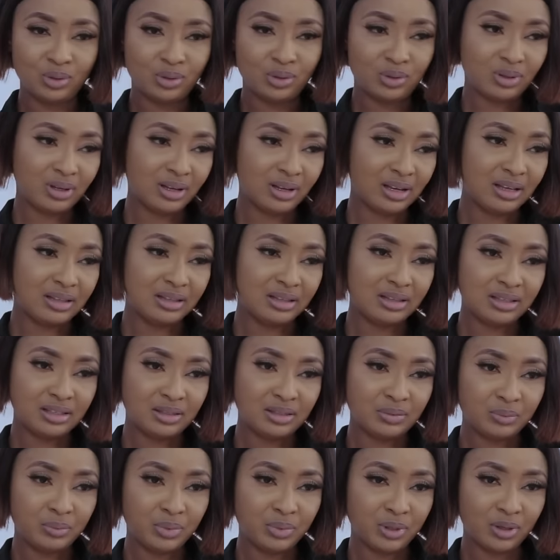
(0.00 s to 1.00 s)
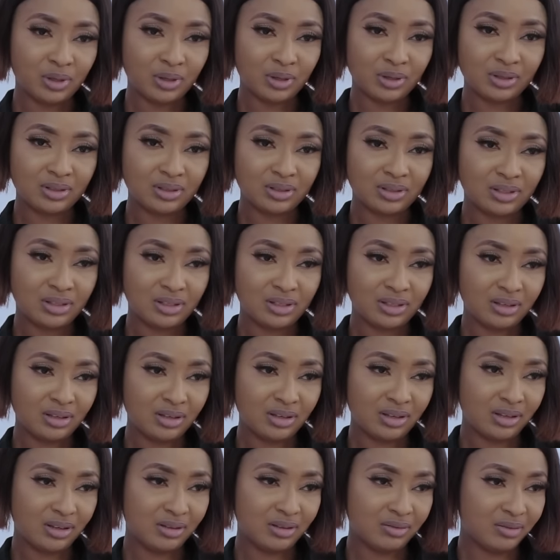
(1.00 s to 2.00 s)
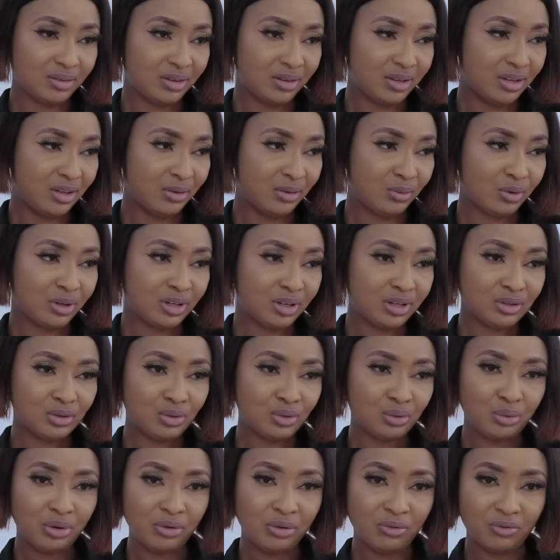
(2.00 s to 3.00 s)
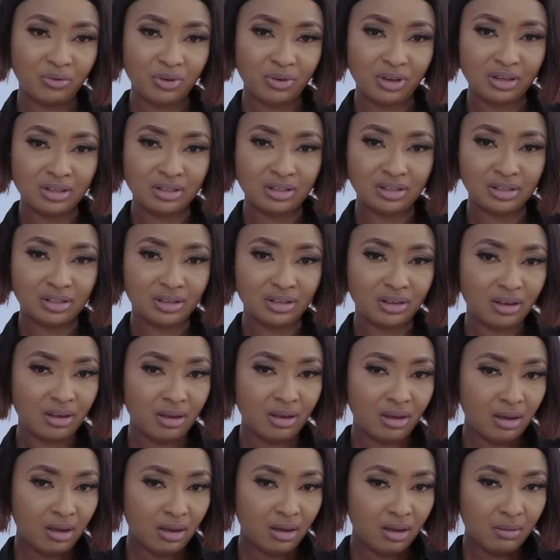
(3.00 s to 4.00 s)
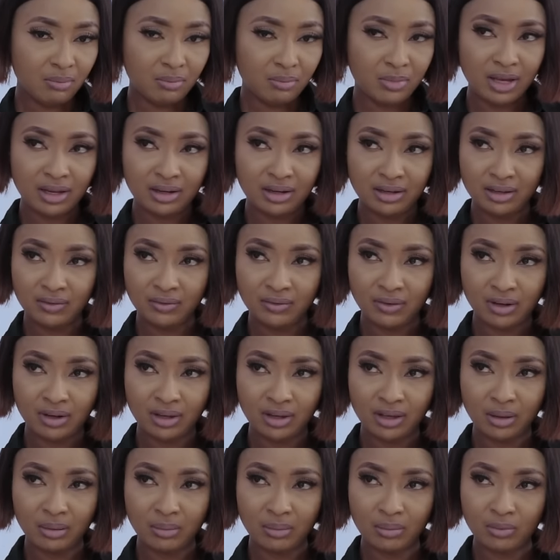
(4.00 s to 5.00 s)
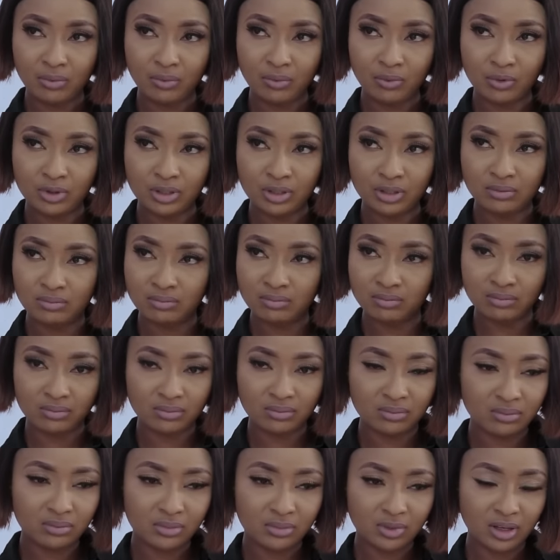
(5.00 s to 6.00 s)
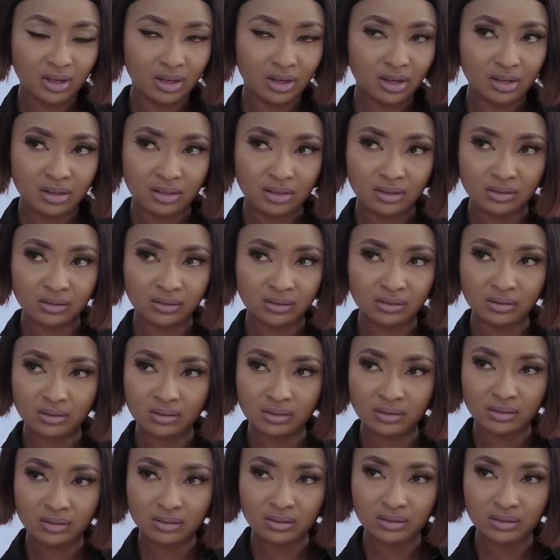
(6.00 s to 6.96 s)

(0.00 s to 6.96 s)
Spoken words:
took Alice because he wanted to revenge my leaving him for Kelly.